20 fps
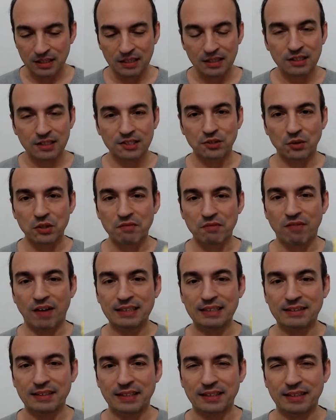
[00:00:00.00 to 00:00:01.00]
So
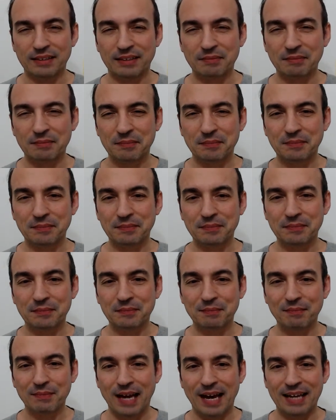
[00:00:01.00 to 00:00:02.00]
inviting.
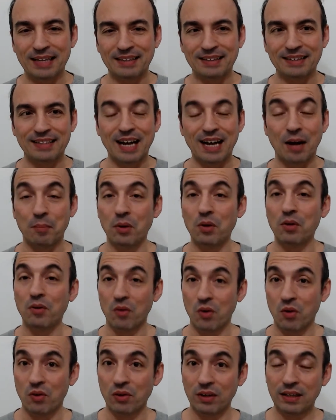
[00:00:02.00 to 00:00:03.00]
And above
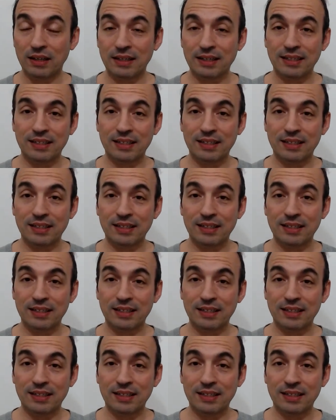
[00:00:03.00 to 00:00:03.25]
all,